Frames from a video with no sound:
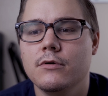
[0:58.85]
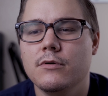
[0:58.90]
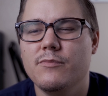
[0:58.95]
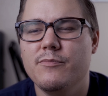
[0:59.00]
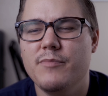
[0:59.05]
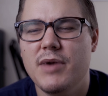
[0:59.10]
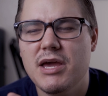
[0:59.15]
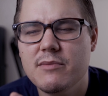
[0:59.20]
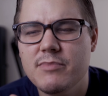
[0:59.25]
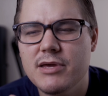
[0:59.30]

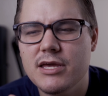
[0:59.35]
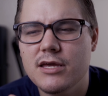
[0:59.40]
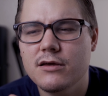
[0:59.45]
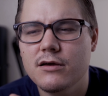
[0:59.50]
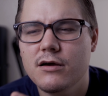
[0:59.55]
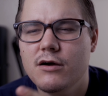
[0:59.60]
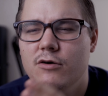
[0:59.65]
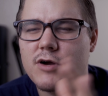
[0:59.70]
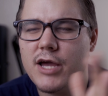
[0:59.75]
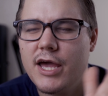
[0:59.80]
maybe,
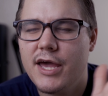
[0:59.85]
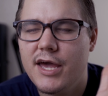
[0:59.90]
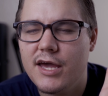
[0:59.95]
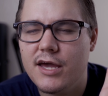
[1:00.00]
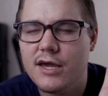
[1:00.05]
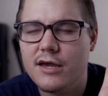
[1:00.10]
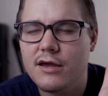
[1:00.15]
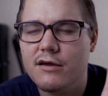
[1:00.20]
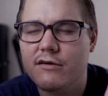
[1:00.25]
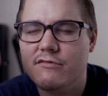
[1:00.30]

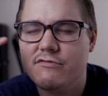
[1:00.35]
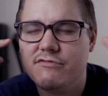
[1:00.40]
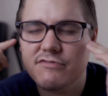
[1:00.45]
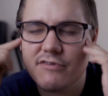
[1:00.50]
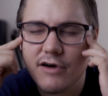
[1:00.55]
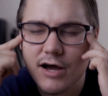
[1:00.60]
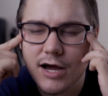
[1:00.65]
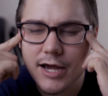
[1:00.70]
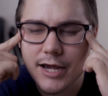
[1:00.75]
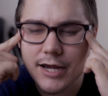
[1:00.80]
okay,
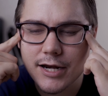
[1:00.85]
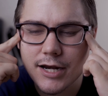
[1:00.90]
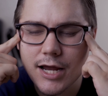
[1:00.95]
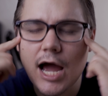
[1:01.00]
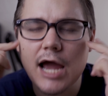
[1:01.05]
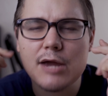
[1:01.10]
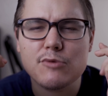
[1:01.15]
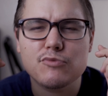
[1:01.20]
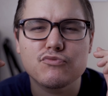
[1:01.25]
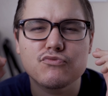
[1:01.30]
fine.
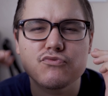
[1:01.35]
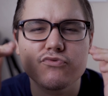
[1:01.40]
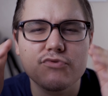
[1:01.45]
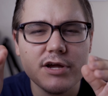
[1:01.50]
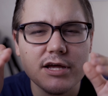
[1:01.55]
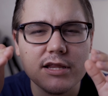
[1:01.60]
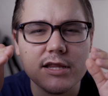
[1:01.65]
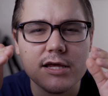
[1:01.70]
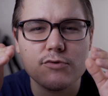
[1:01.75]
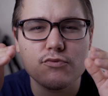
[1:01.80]
I
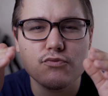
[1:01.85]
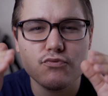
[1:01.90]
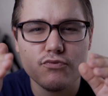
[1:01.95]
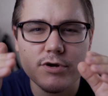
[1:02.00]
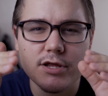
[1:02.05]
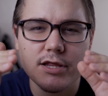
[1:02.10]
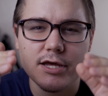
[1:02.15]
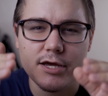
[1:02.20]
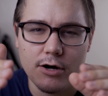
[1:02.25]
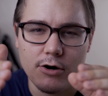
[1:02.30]
really,
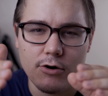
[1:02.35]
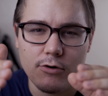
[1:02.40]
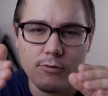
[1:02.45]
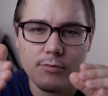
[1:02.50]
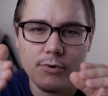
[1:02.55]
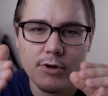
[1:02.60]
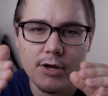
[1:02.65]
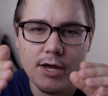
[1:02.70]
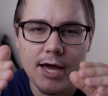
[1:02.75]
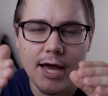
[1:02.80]
really
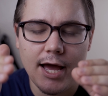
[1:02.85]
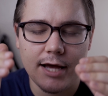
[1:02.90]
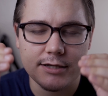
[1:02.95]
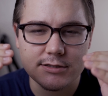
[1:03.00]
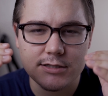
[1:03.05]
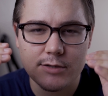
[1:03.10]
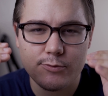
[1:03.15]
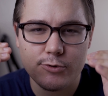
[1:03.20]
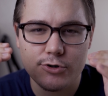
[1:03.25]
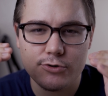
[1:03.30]
hope, as
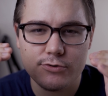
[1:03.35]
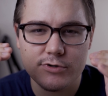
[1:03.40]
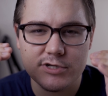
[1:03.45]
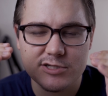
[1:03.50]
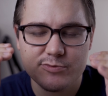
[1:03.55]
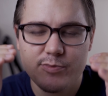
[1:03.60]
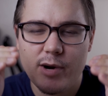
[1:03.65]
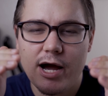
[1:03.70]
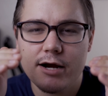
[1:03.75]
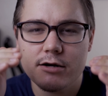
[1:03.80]
someone who
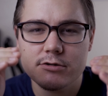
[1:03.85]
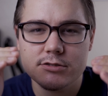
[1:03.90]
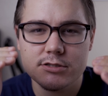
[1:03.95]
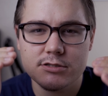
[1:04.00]
aspires